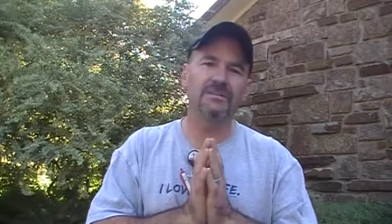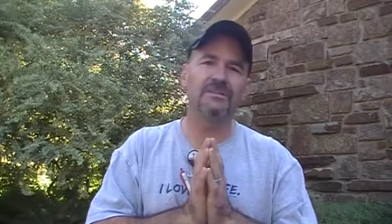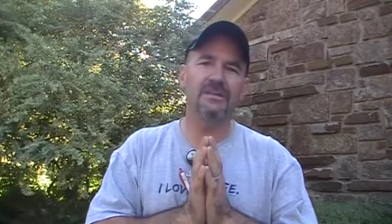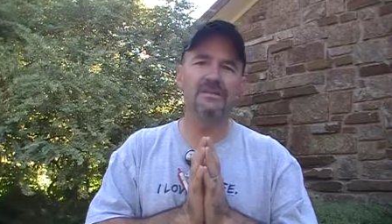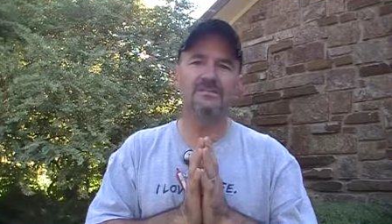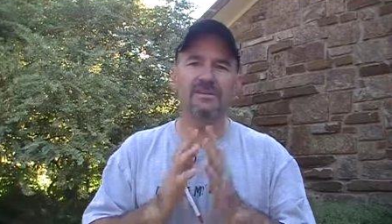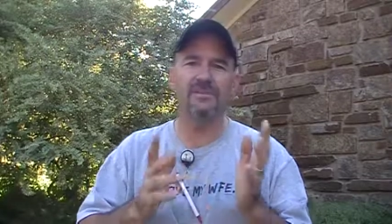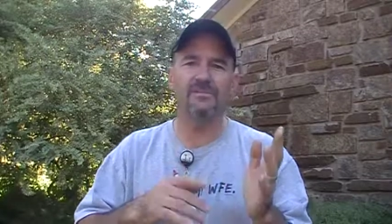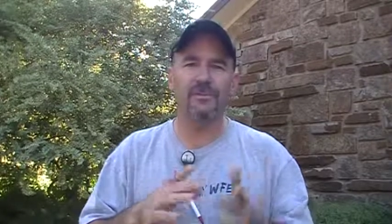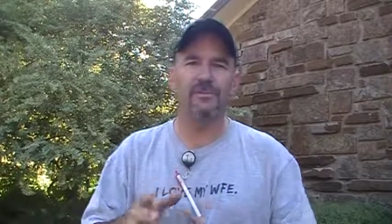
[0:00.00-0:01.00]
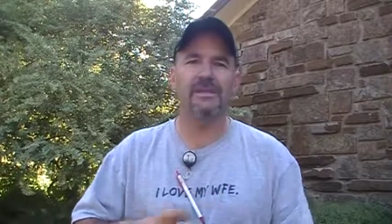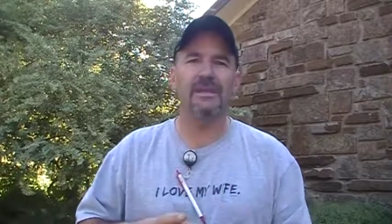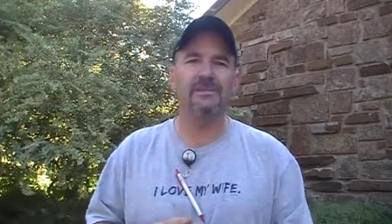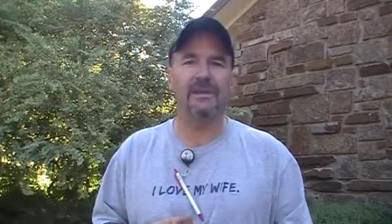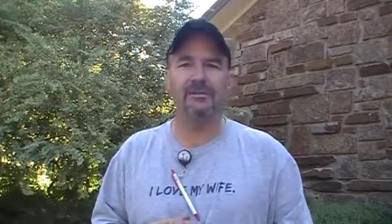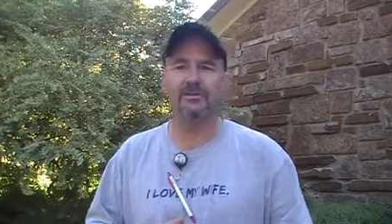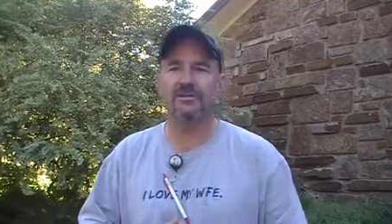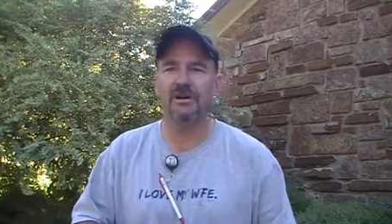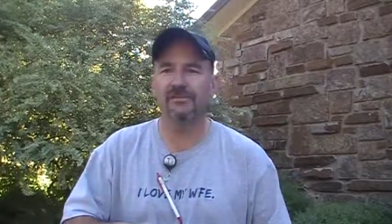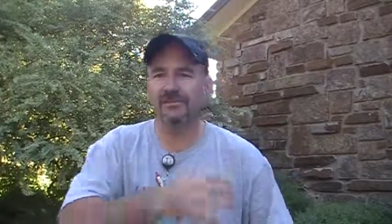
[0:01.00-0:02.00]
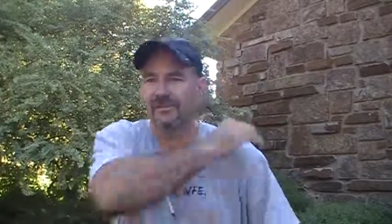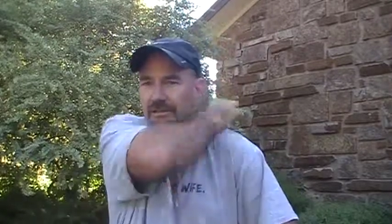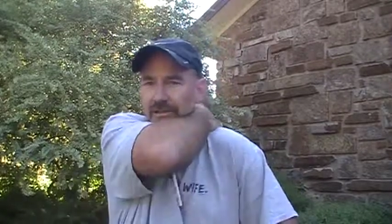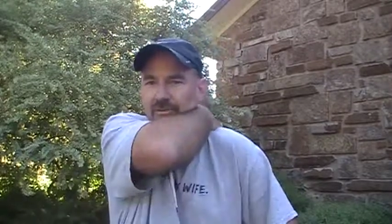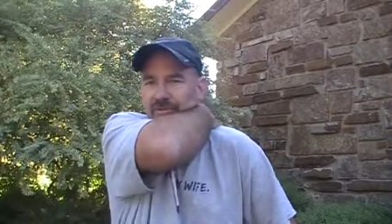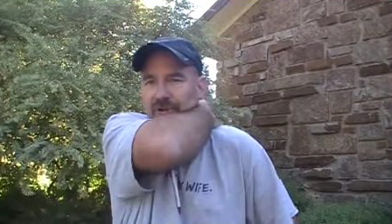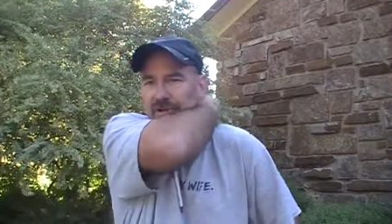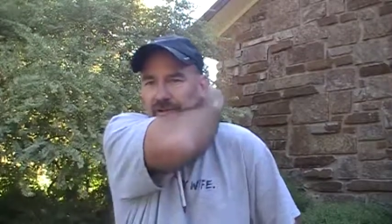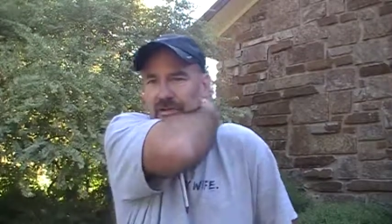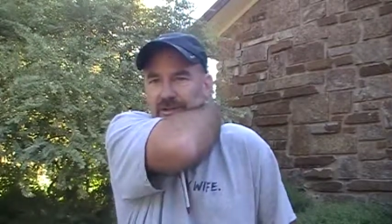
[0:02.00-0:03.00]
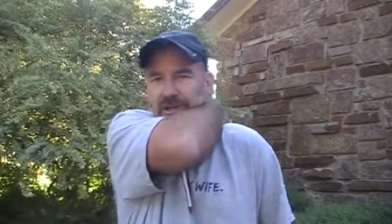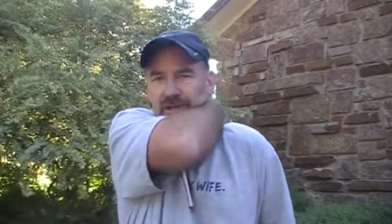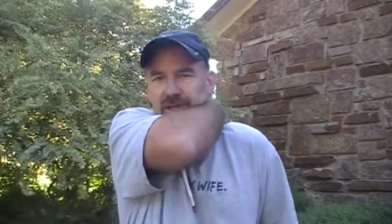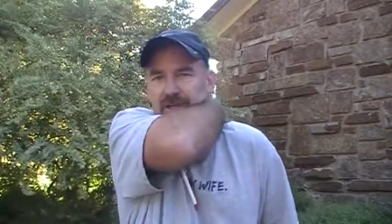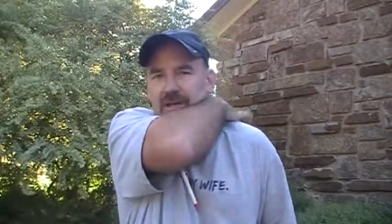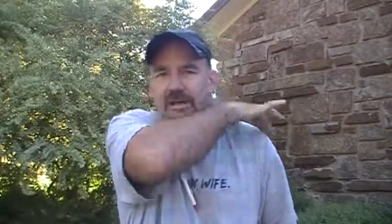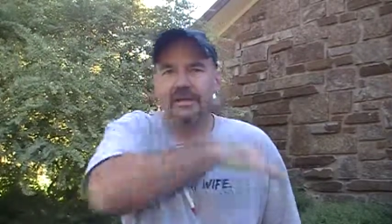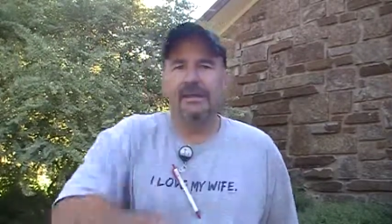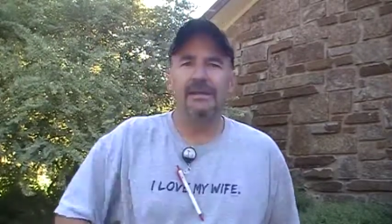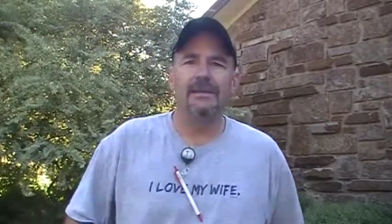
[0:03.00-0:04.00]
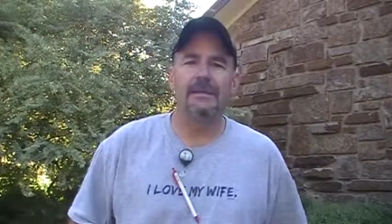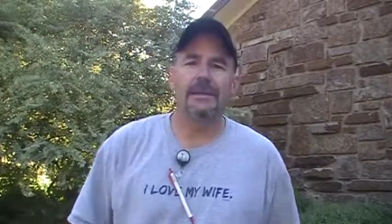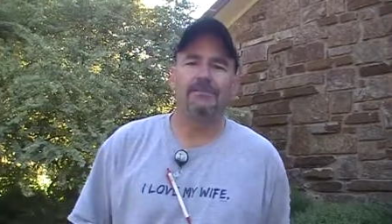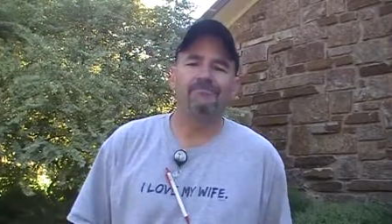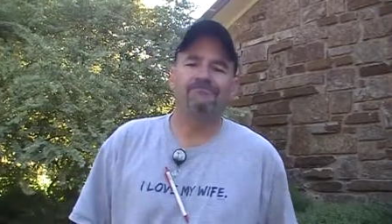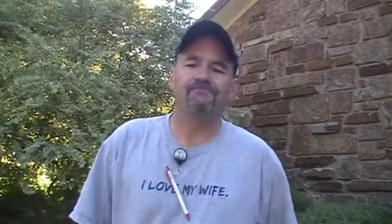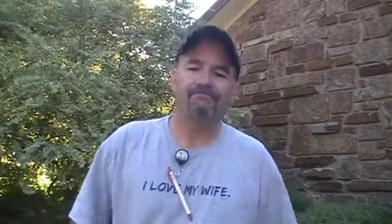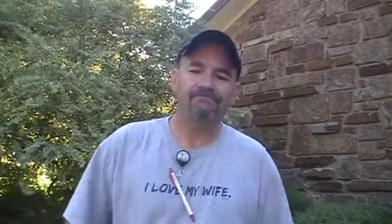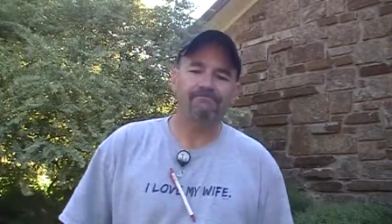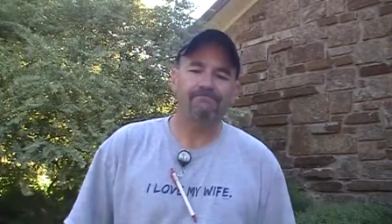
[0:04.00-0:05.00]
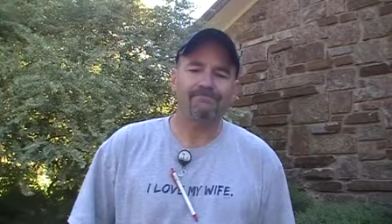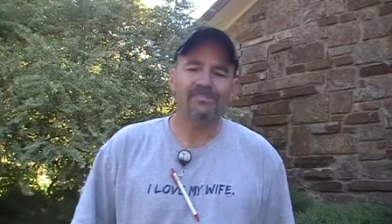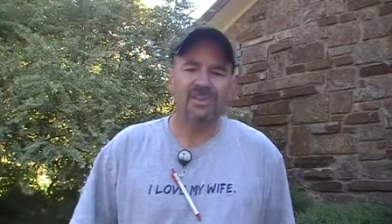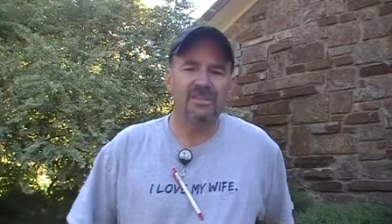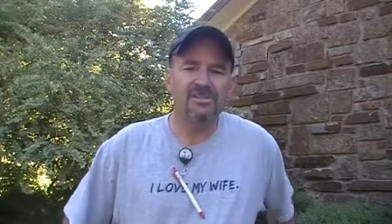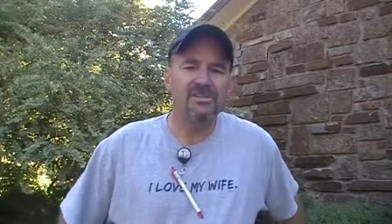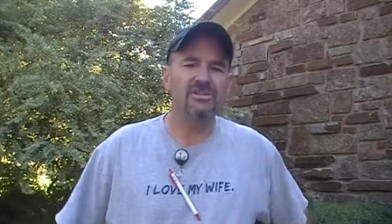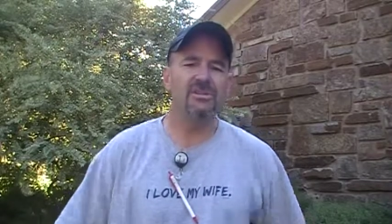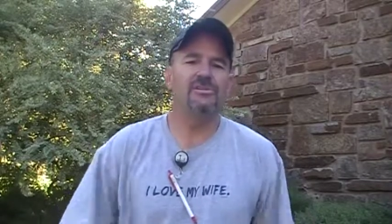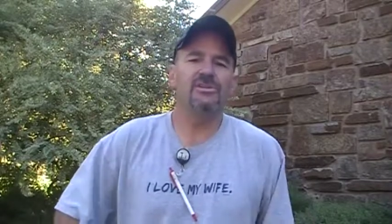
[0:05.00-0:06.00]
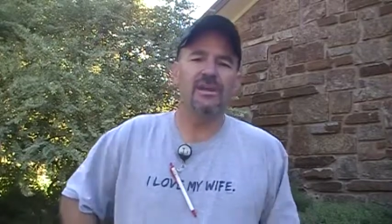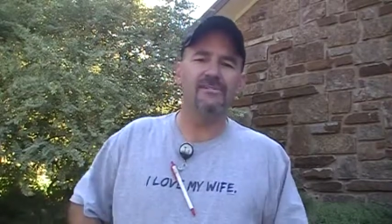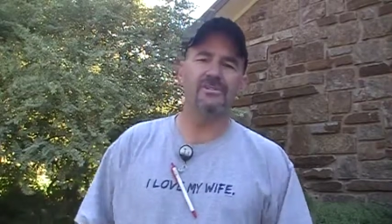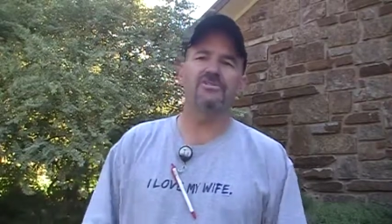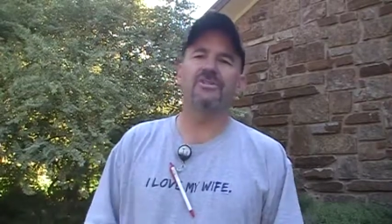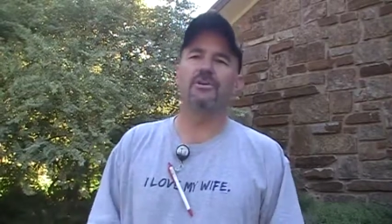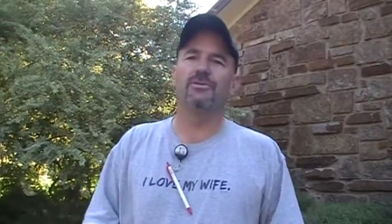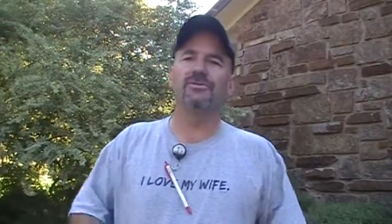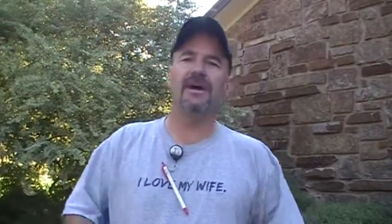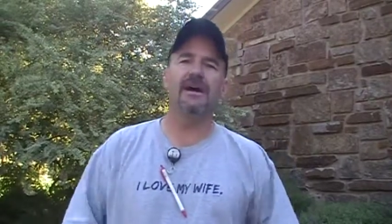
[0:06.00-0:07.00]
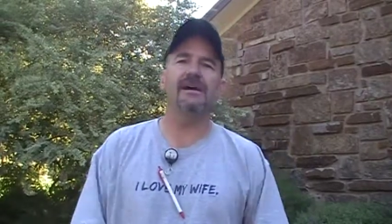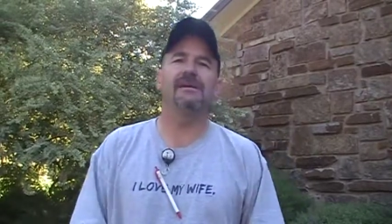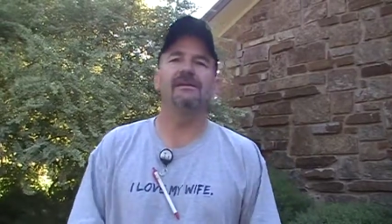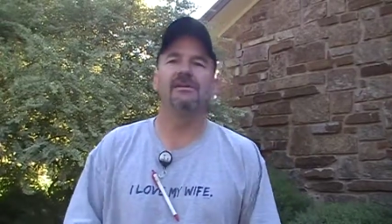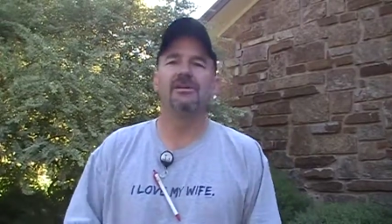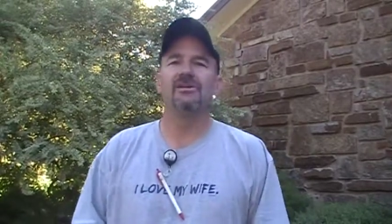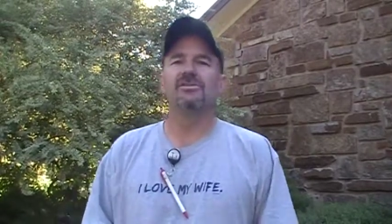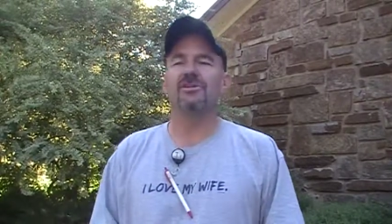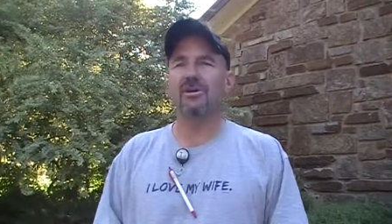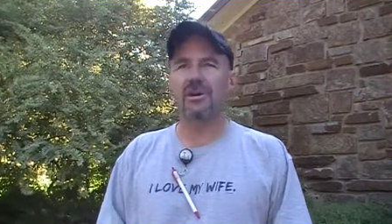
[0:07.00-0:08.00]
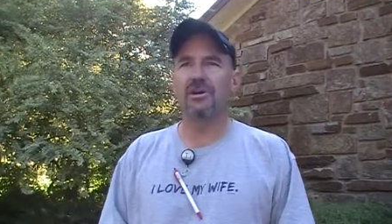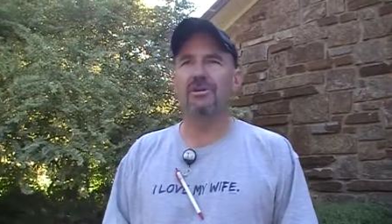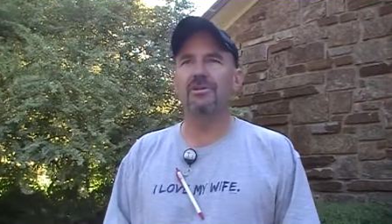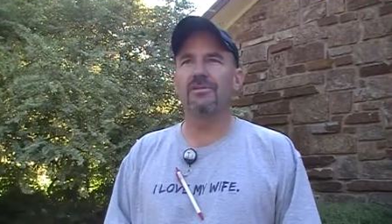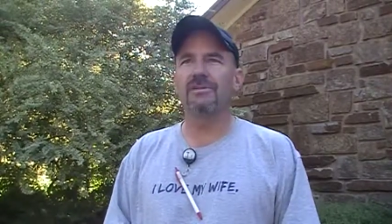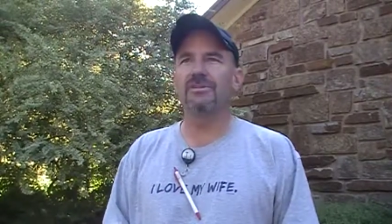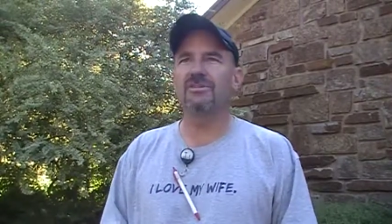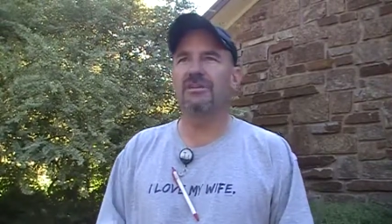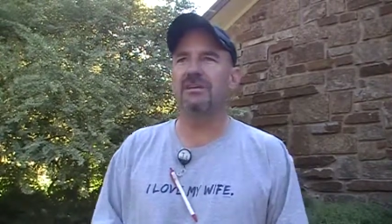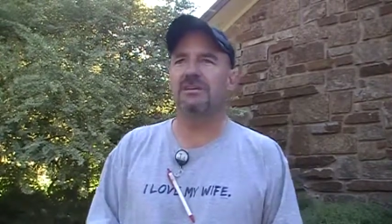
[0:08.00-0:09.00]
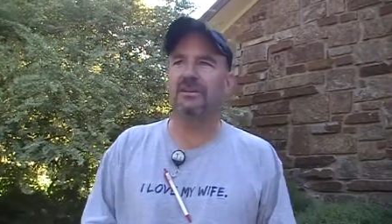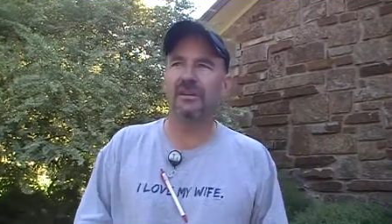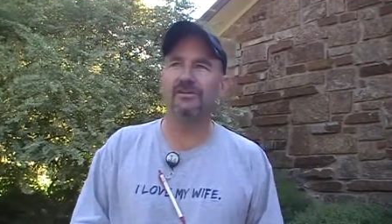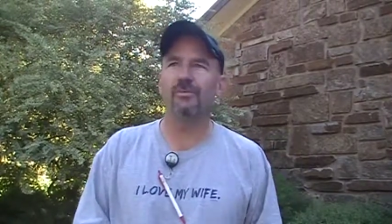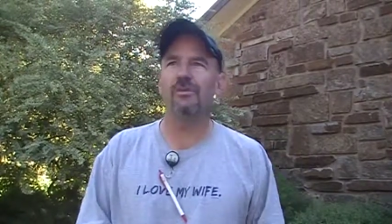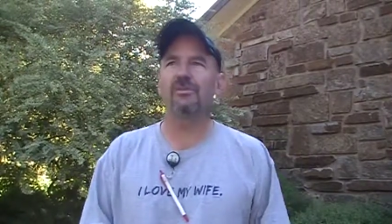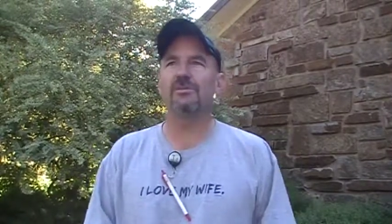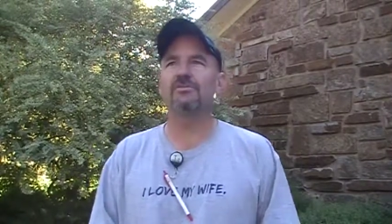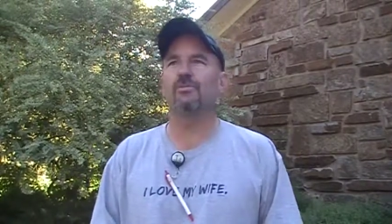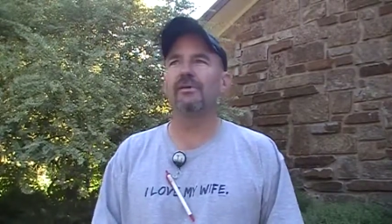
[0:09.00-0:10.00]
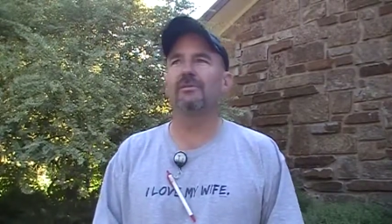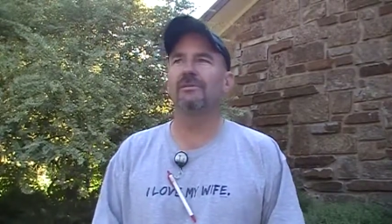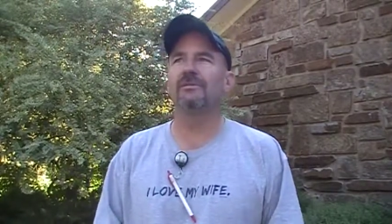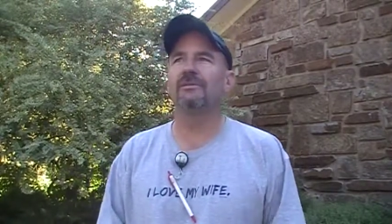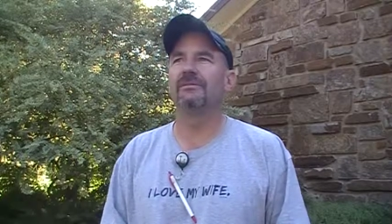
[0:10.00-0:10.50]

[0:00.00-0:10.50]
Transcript: he sent for him. He came down to his office, and they were talking. And he says, you know, you have a soul tie to all these, each and every one of these women.